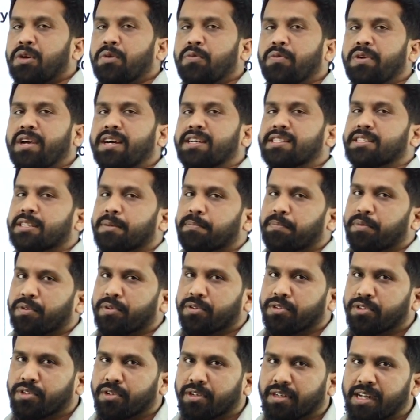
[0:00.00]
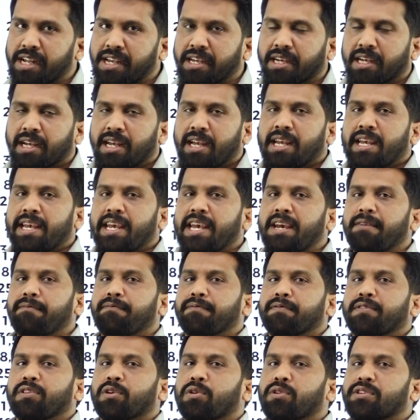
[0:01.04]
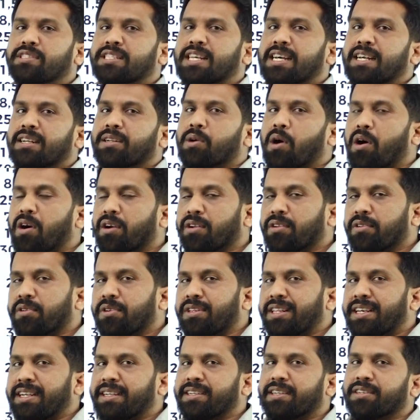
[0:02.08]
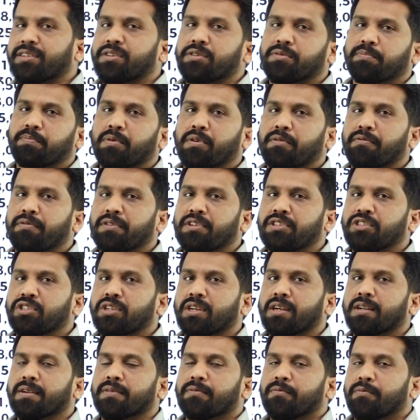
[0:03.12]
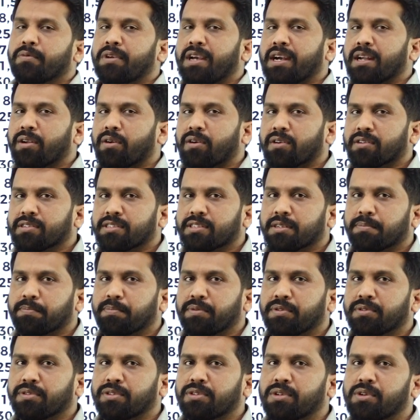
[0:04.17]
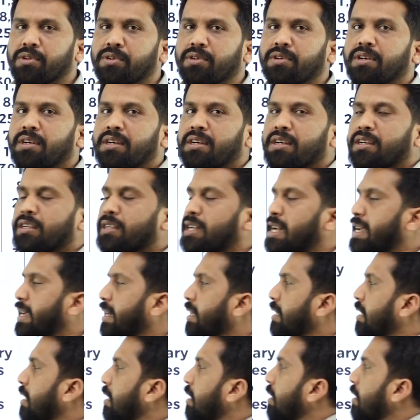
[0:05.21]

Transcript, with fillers: we are supposed to take. If those are not related to profession, we are not supposed to take.